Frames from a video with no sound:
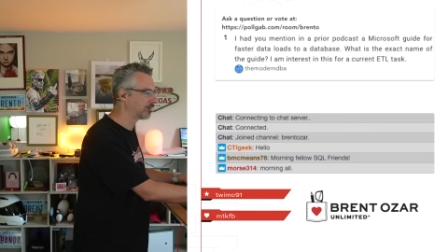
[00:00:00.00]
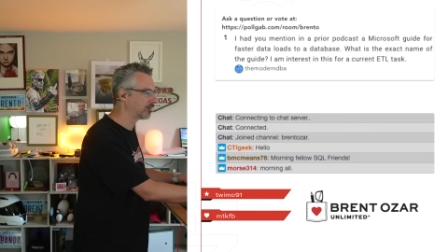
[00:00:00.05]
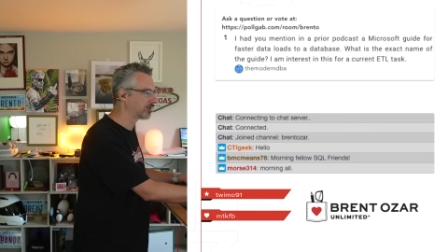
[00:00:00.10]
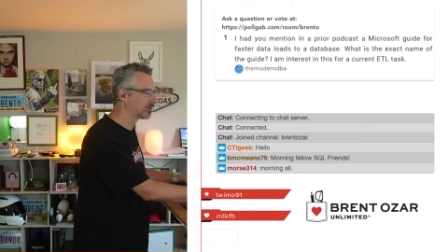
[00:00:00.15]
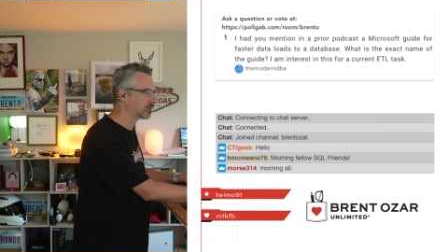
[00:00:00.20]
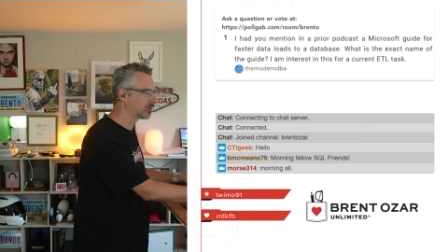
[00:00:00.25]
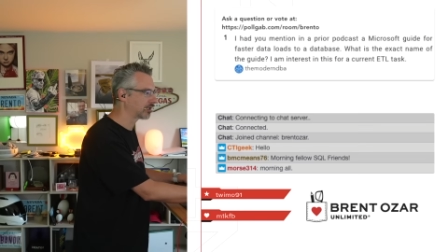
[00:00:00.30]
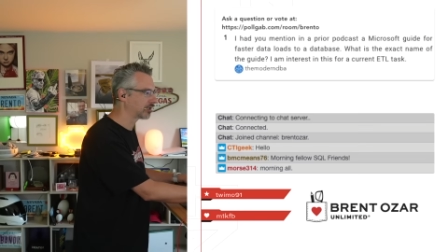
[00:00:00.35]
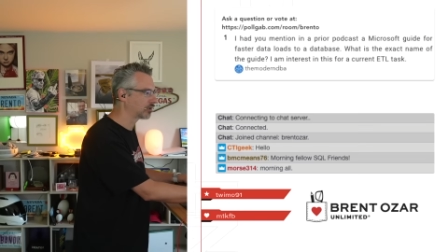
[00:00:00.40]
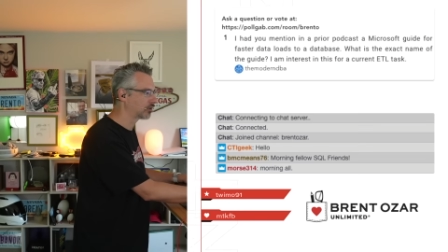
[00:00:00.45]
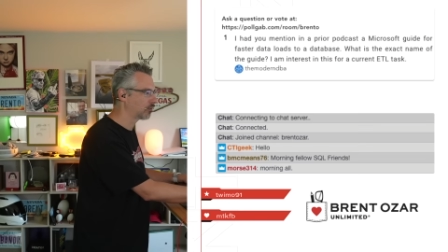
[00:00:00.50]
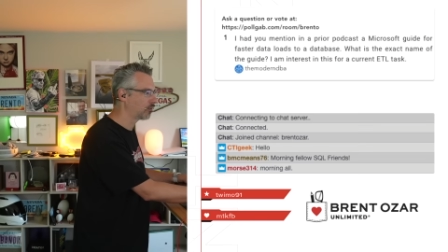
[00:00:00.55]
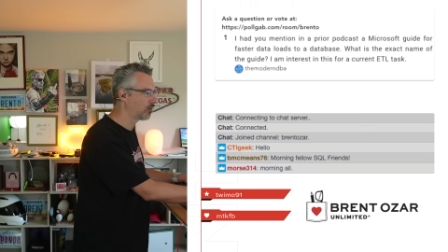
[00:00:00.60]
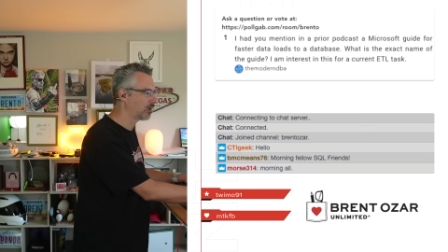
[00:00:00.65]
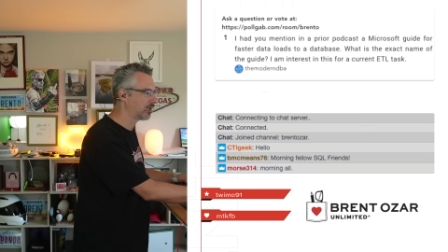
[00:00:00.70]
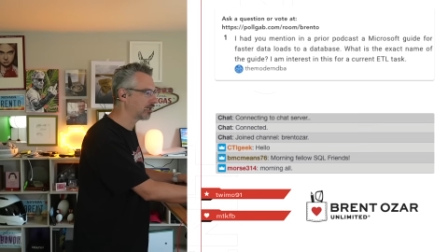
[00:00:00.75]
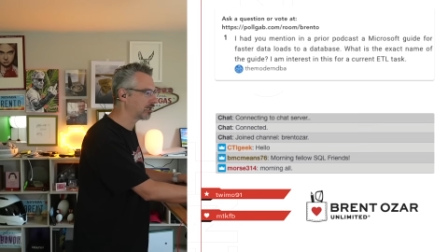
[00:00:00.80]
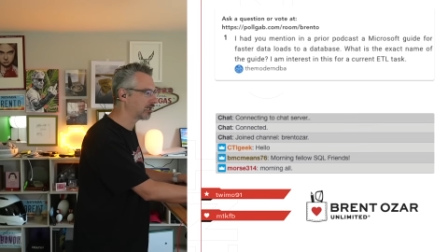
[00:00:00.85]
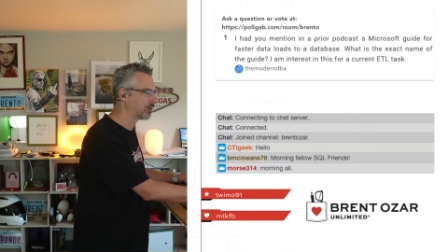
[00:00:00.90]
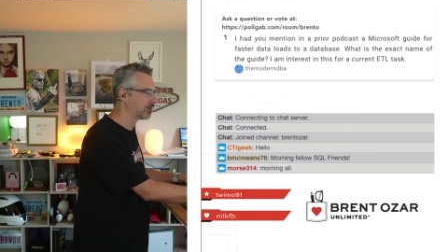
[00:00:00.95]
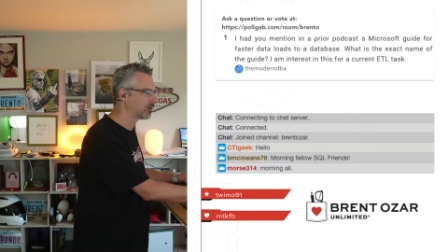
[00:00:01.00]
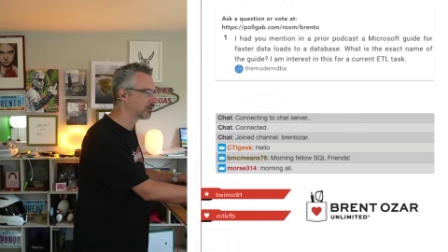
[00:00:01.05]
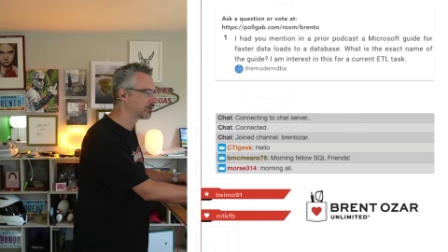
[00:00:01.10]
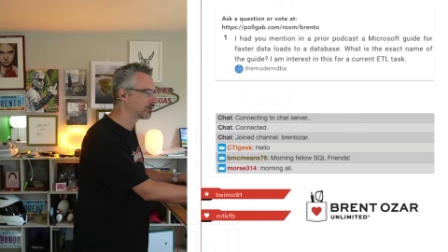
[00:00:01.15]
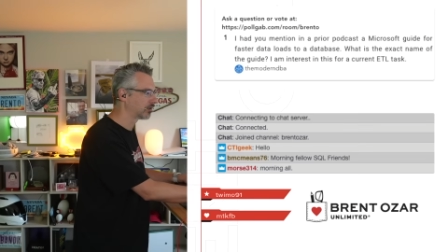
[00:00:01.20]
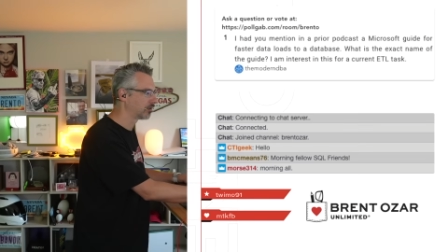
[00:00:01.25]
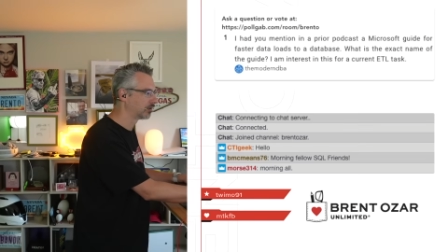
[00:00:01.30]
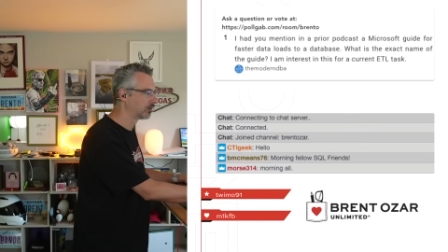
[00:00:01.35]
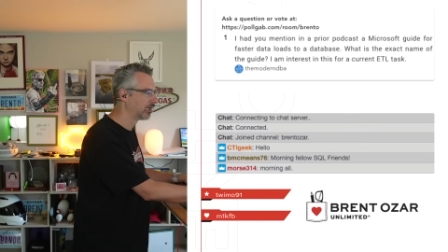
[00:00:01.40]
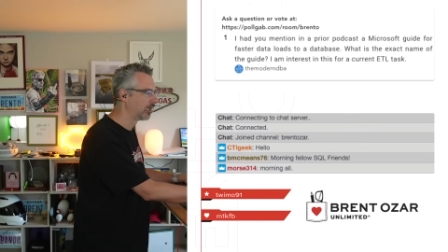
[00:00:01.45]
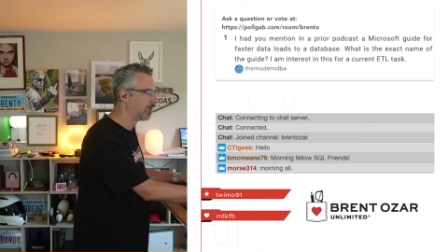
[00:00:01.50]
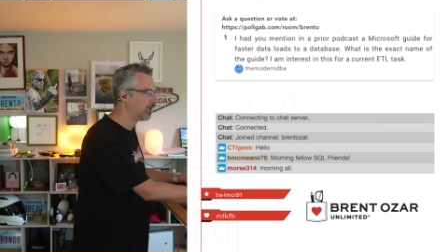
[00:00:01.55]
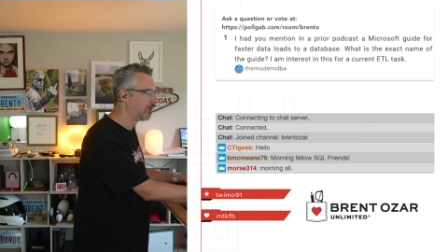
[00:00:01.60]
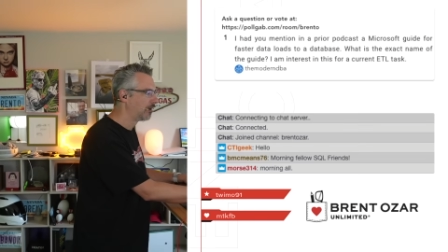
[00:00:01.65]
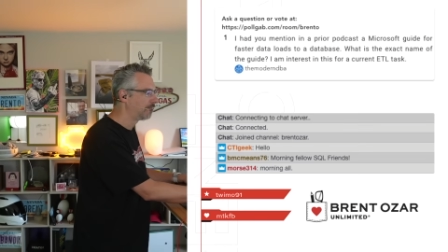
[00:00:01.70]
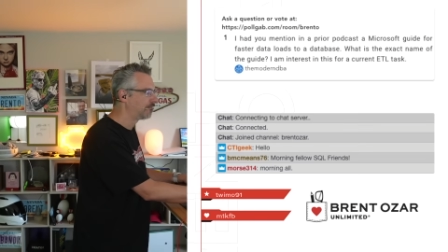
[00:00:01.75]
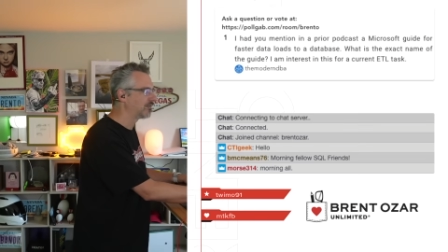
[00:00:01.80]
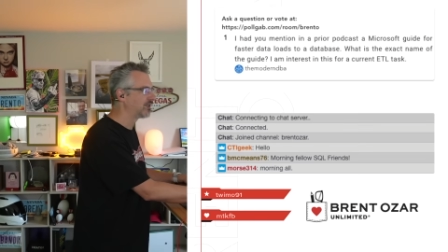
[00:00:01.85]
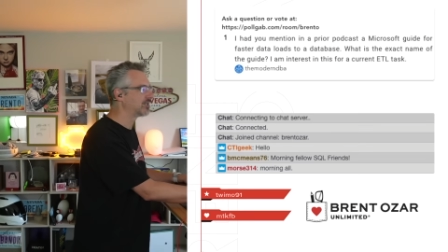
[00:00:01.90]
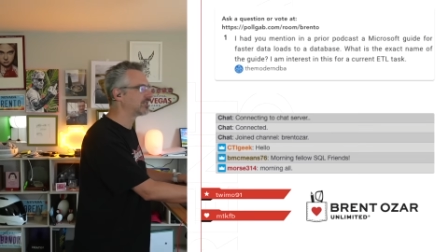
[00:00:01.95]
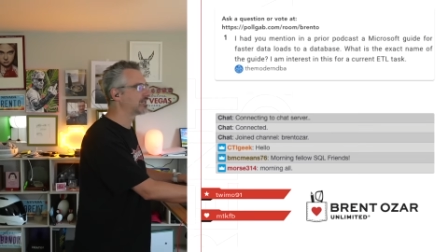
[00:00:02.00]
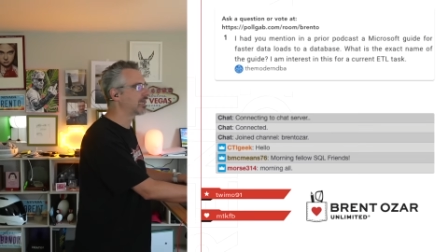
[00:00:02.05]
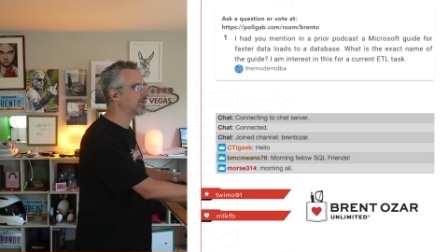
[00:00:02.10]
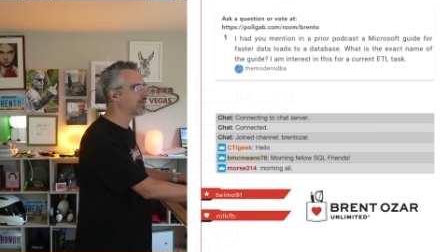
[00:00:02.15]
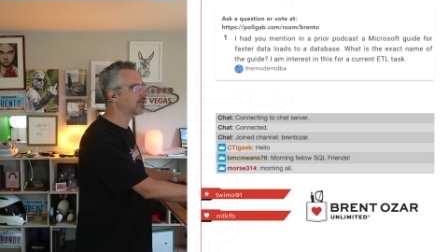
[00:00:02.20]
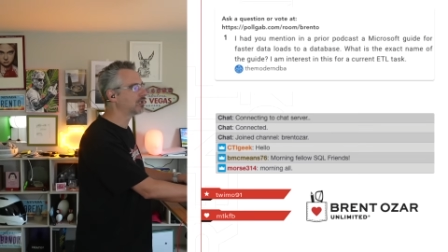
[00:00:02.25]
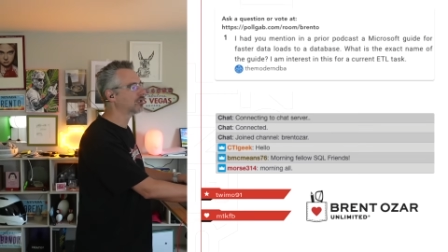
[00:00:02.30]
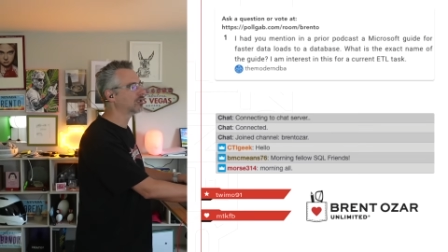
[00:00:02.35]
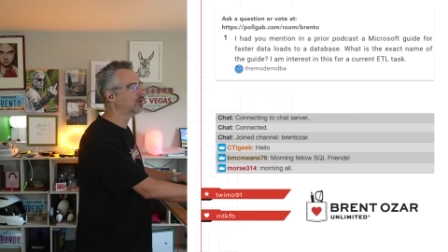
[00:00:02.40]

It's like twenty years old. The Data